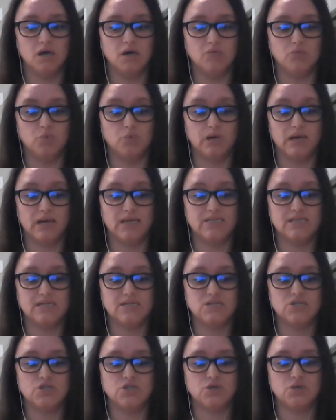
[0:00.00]
what I tend
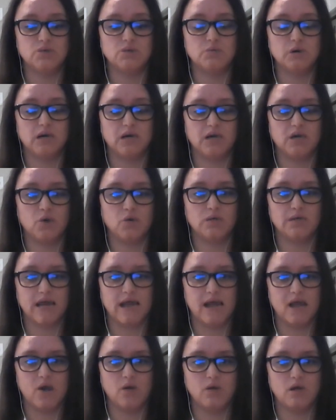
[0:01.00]
to do is when I go
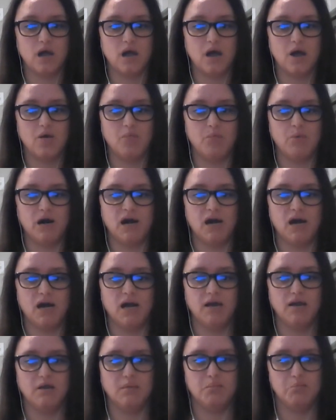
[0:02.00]
down, I'll
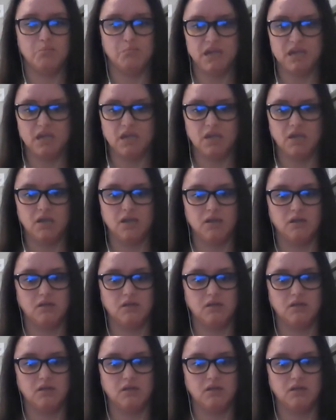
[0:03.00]
buy the big